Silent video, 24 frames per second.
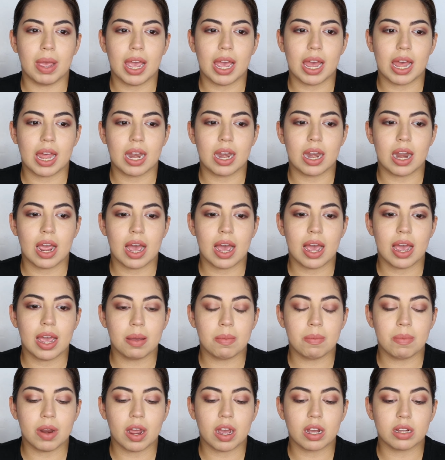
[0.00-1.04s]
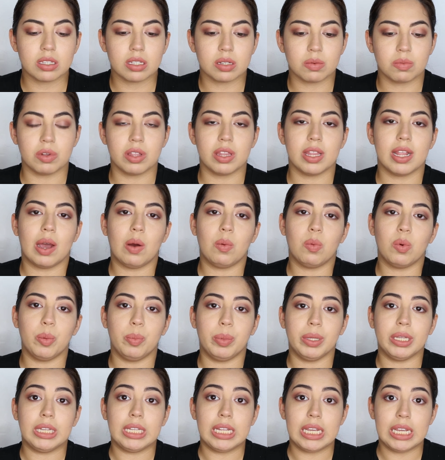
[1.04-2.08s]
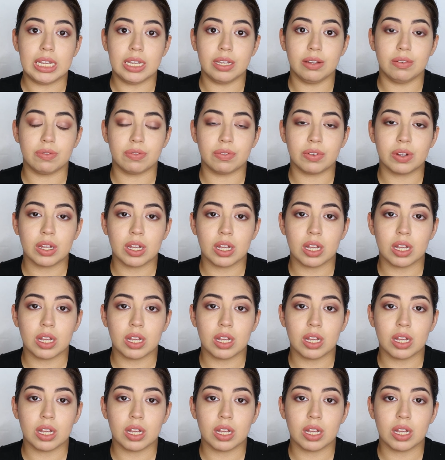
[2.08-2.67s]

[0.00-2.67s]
and I'm not someone that will believe